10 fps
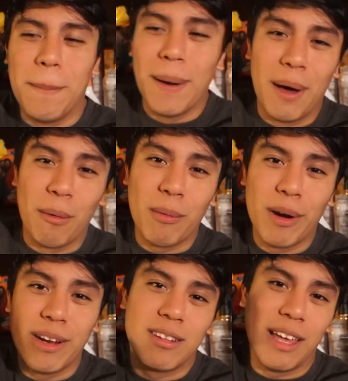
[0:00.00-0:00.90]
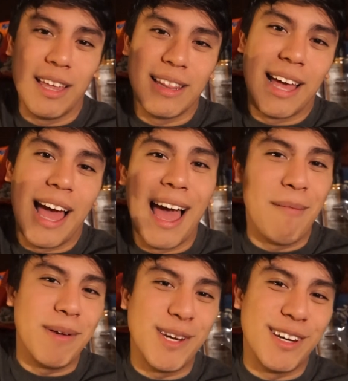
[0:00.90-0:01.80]
But we want to say that
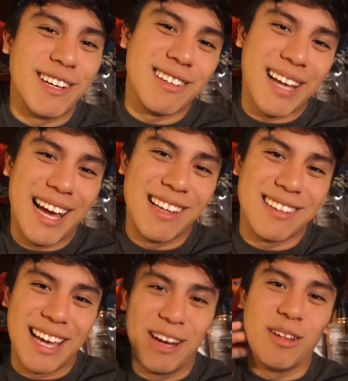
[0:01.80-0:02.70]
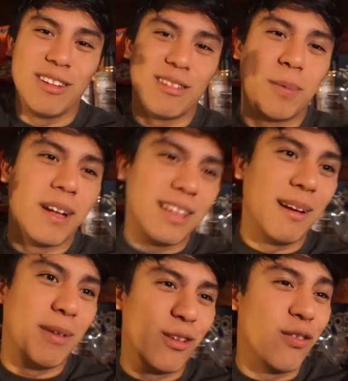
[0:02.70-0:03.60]
Happy New Year's, guys. I know this is probably
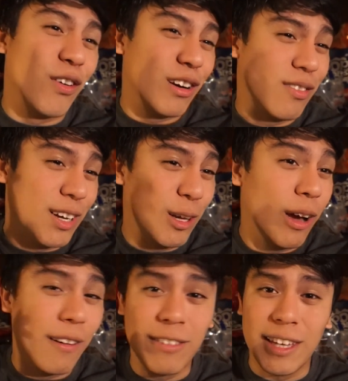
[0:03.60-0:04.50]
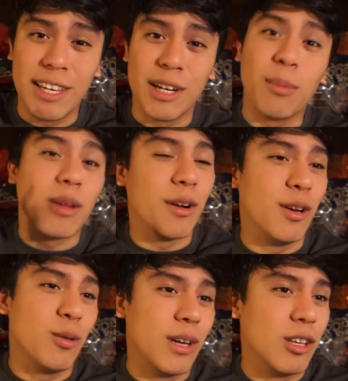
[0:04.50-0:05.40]
going to be the first video of the year with our
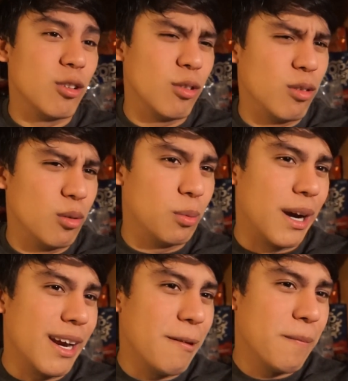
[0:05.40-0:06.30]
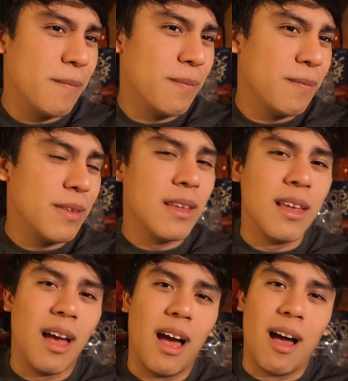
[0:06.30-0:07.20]
new intro too, right? Yeah.
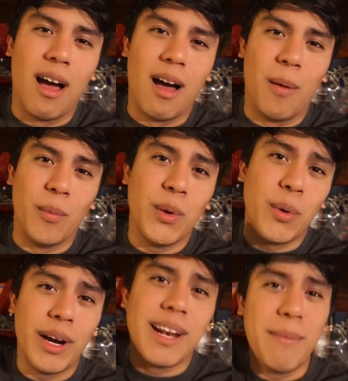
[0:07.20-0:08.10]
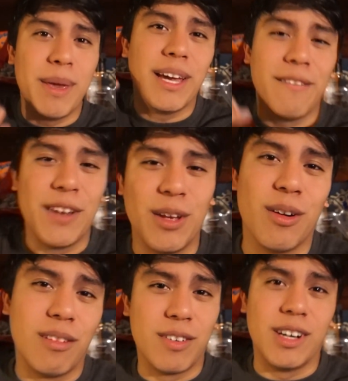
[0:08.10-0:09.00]
Um, we were gonna make a
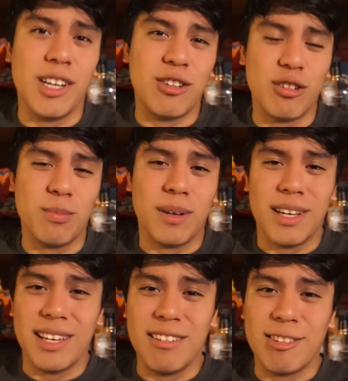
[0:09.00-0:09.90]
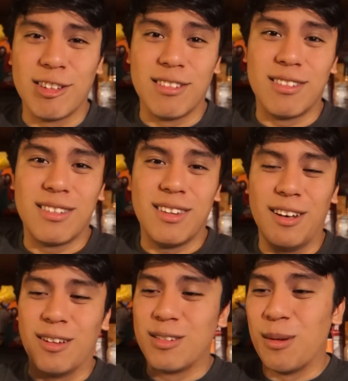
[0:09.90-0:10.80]
video of our intro, but it's just,
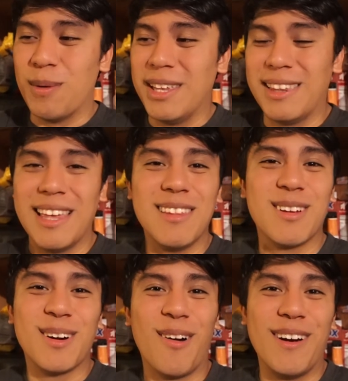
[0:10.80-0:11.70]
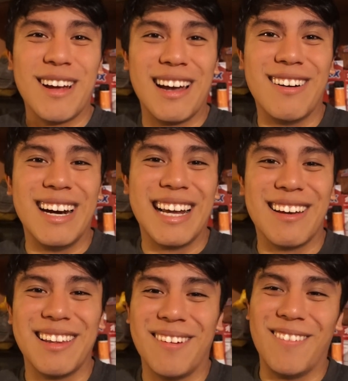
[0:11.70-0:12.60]
you know, so many things are going on right
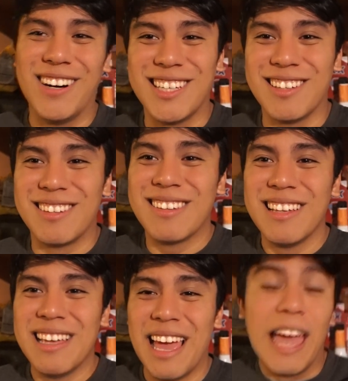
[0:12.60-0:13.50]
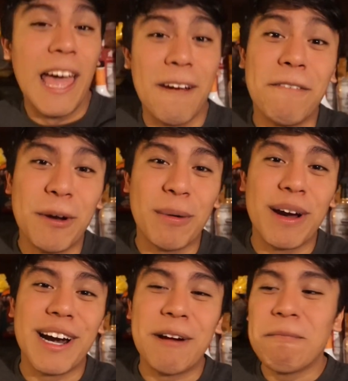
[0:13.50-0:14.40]
now that we're just
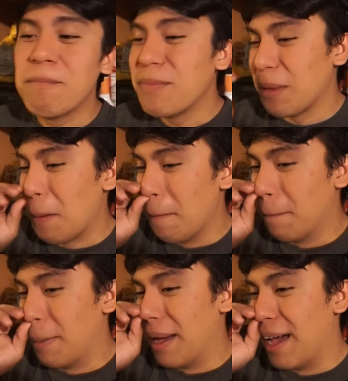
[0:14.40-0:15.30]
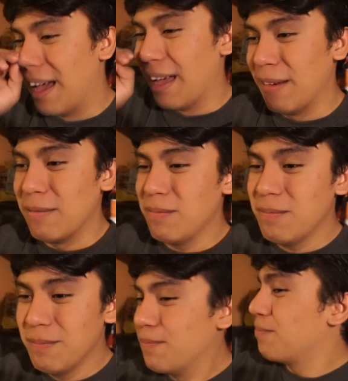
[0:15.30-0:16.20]
everywhere. But
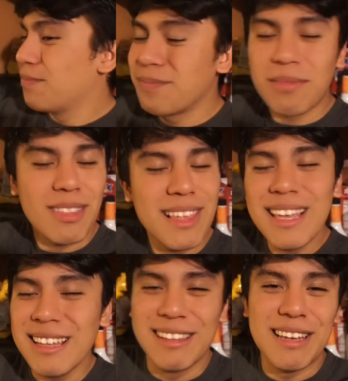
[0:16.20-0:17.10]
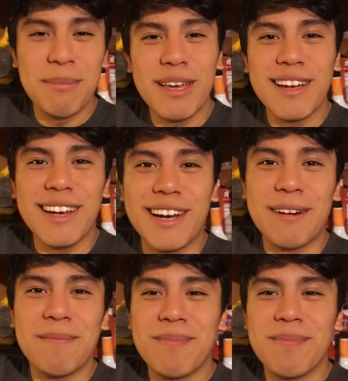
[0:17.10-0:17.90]
it's gonna be a good year.